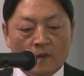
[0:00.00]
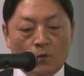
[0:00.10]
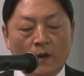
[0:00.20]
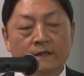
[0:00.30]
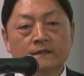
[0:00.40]

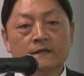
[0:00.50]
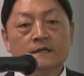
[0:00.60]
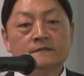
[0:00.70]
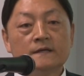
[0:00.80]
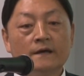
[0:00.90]
When
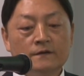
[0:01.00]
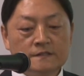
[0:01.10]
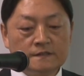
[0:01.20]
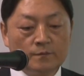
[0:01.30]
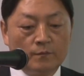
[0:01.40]
these
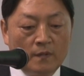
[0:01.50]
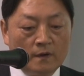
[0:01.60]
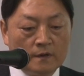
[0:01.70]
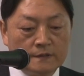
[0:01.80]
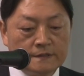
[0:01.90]
energies
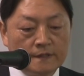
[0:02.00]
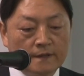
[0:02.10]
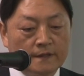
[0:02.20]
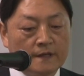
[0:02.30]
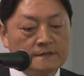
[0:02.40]
merge,
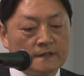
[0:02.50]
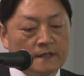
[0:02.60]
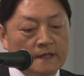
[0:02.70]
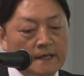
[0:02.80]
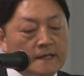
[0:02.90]
there is
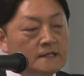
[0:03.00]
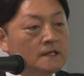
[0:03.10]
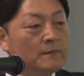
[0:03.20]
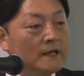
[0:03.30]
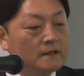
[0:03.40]
an
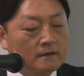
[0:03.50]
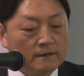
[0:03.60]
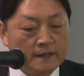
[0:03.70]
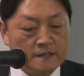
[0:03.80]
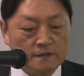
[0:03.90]
intimate
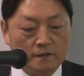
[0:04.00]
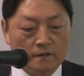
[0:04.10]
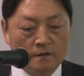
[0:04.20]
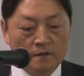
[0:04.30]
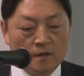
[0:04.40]
connection
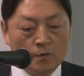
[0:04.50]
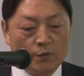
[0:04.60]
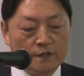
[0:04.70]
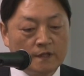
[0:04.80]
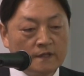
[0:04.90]

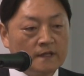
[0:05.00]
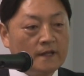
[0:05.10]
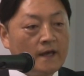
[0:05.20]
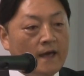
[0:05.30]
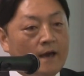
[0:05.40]

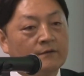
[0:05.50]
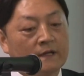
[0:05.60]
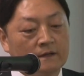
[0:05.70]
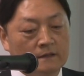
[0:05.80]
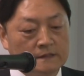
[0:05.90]
between heaven
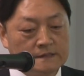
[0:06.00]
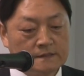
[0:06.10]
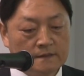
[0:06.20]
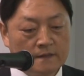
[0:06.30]
and earth.